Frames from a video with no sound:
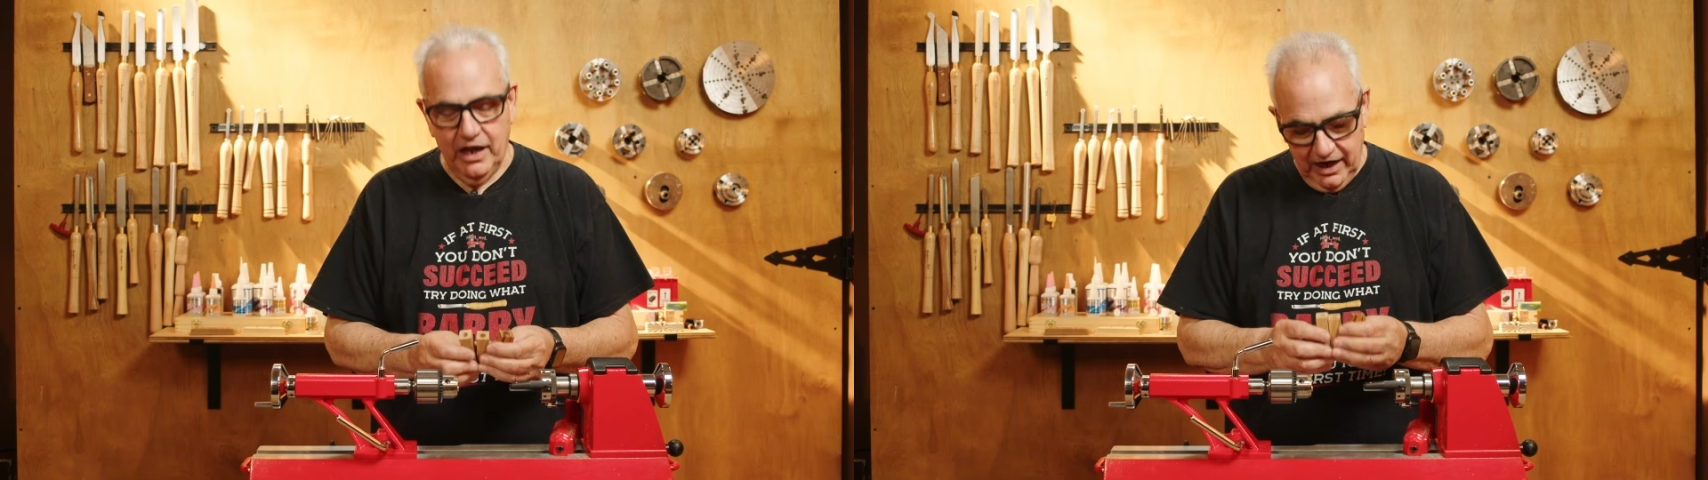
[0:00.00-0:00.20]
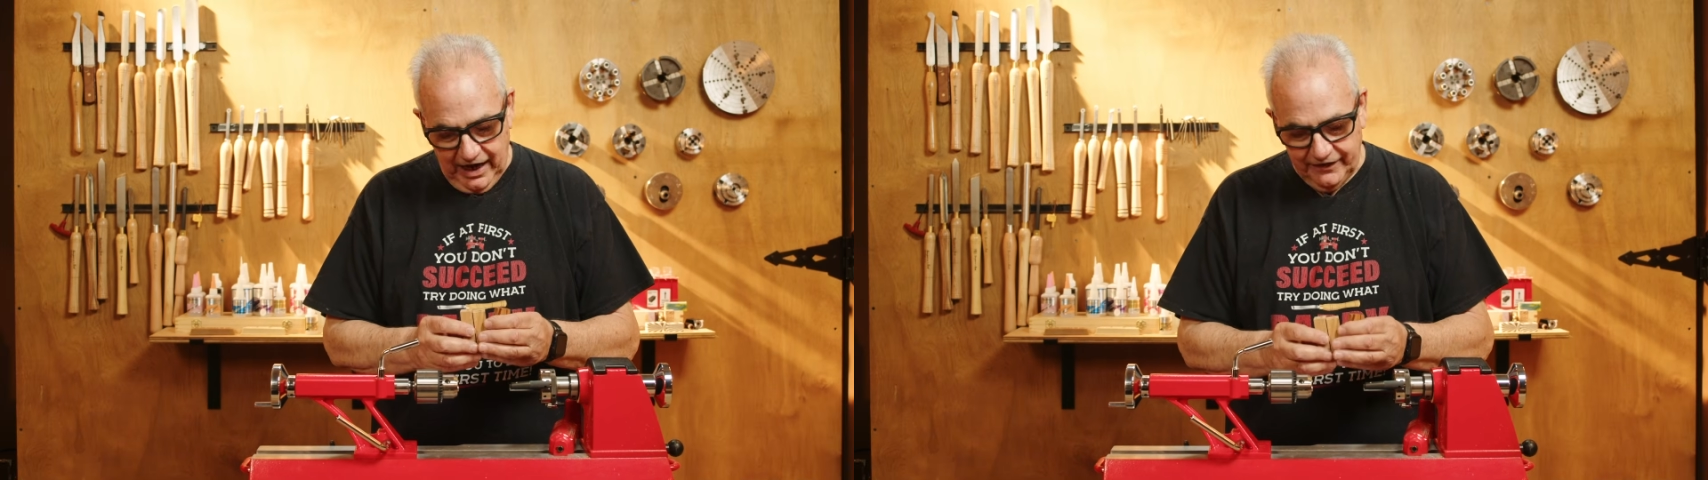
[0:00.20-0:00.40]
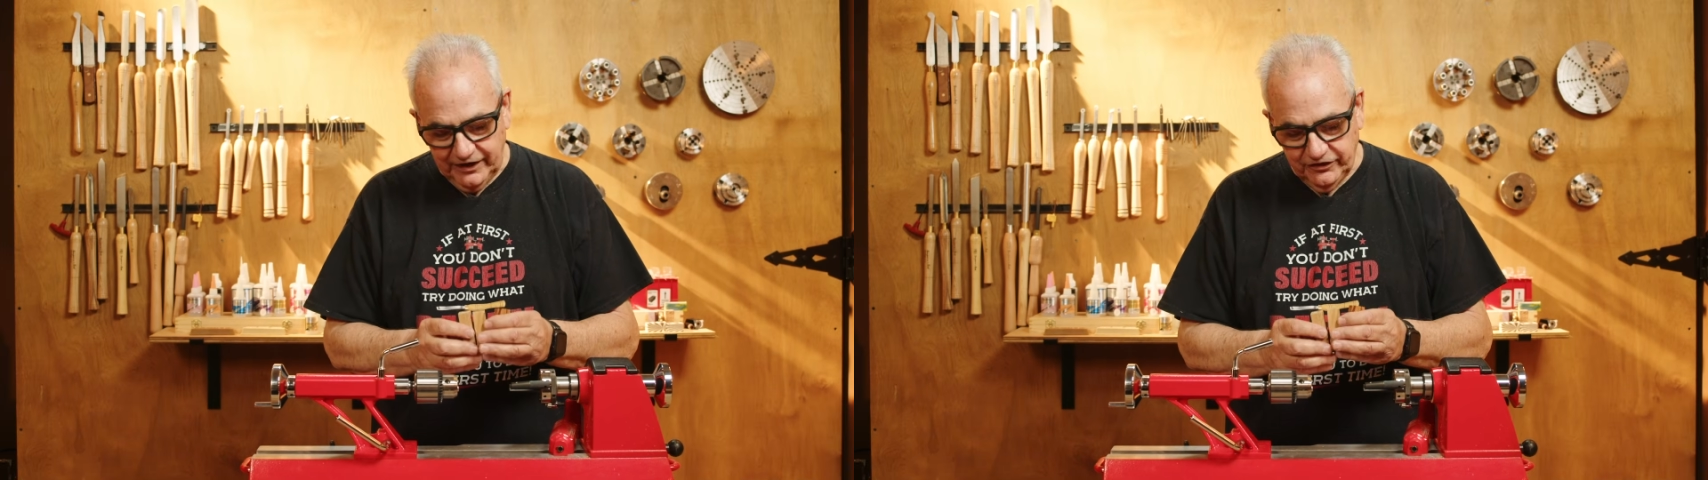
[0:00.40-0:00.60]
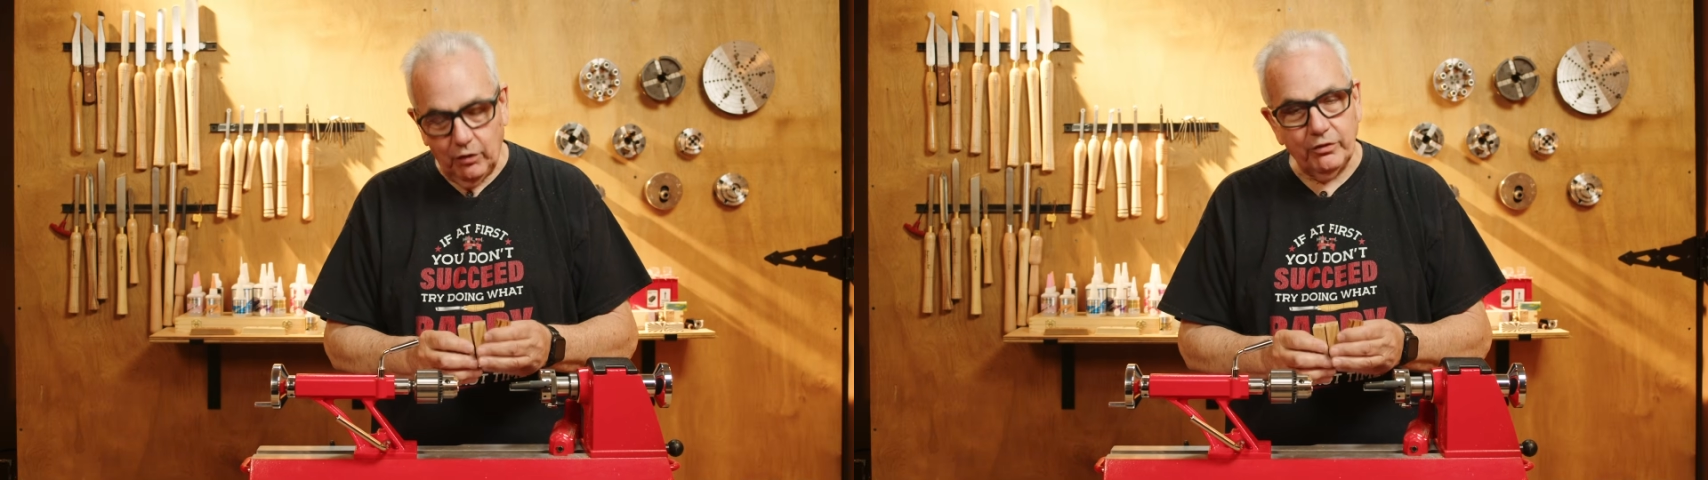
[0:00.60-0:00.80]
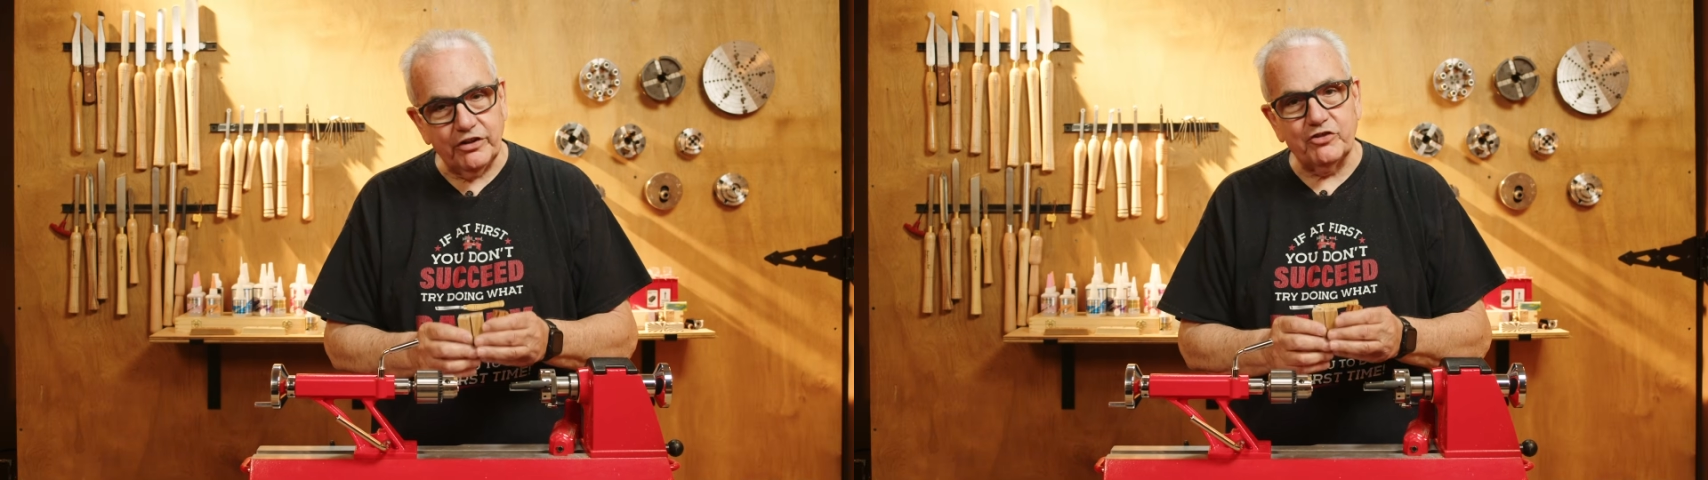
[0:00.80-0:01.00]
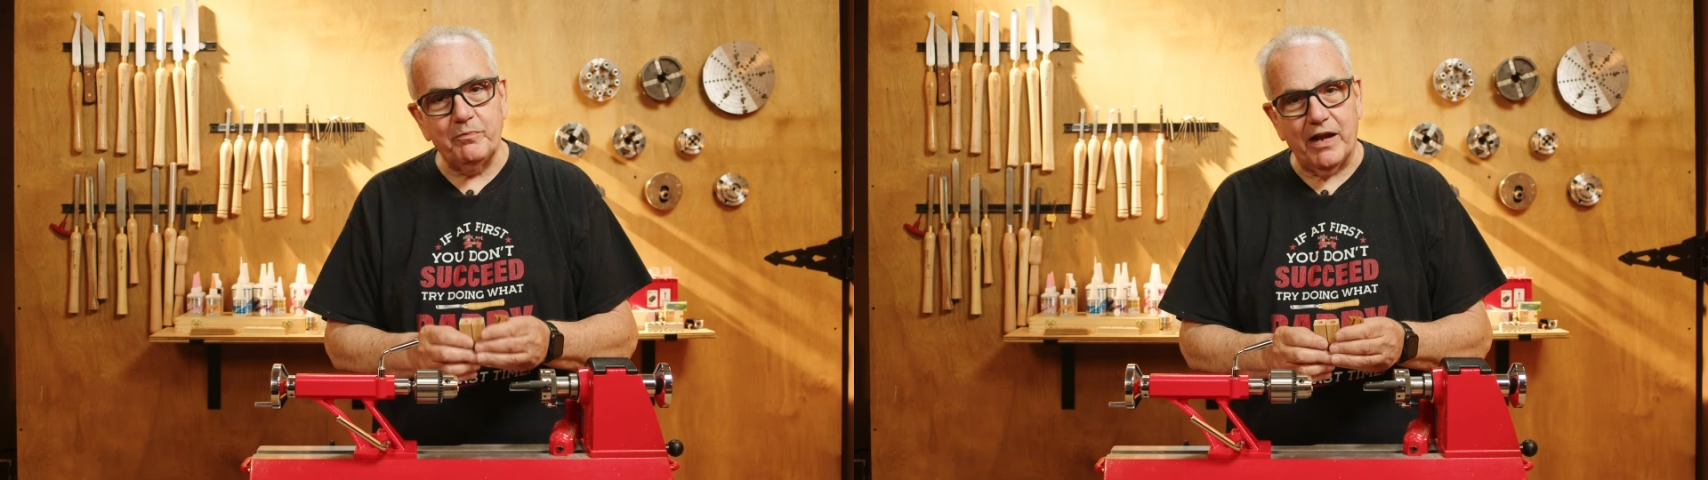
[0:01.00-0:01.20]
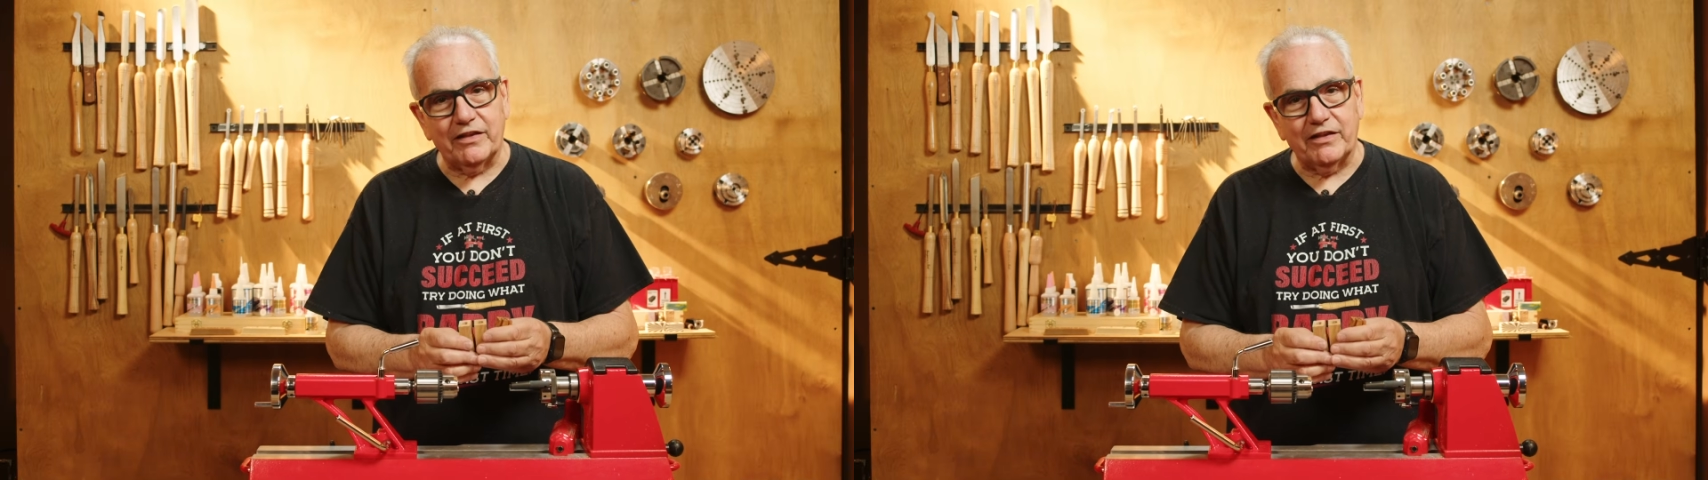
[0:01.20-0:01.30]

and they don't inspect